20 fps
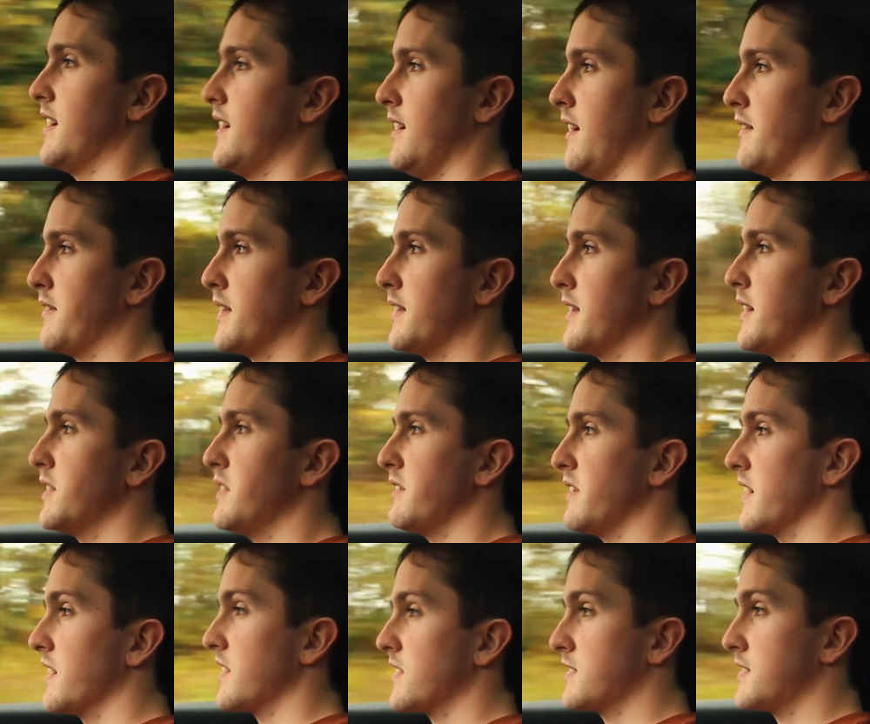I think the only thing
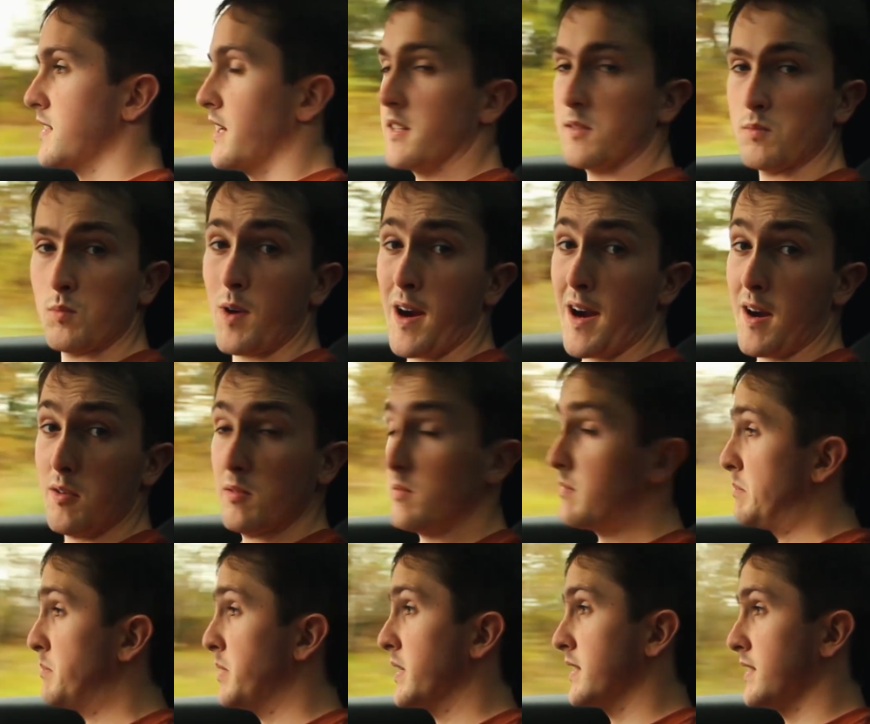I can say is wow,
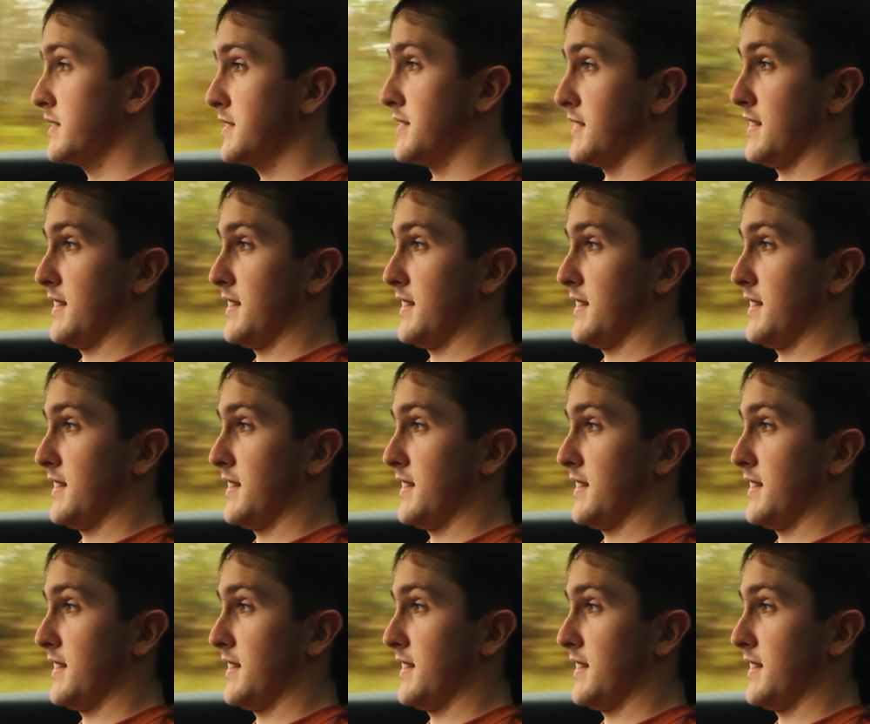because,